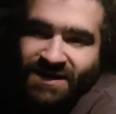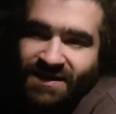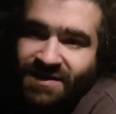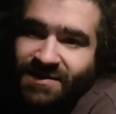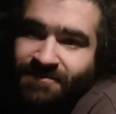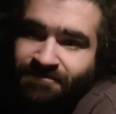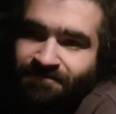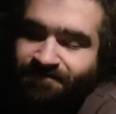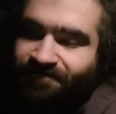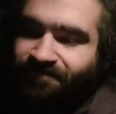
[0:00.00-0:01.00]
Um,
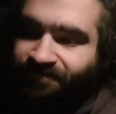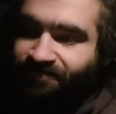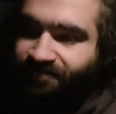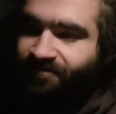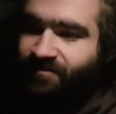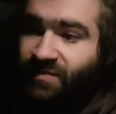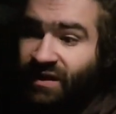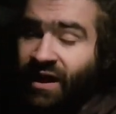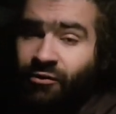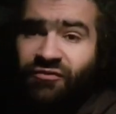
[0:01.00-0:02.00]

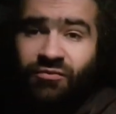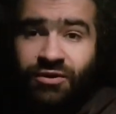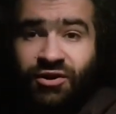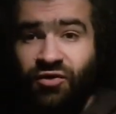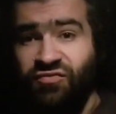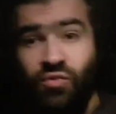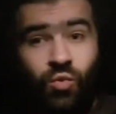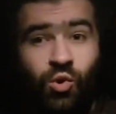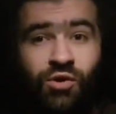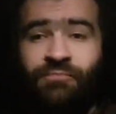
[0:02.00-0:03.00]
However, I'm going to go for a
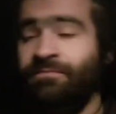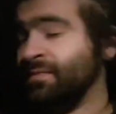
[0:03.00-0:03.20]
walk.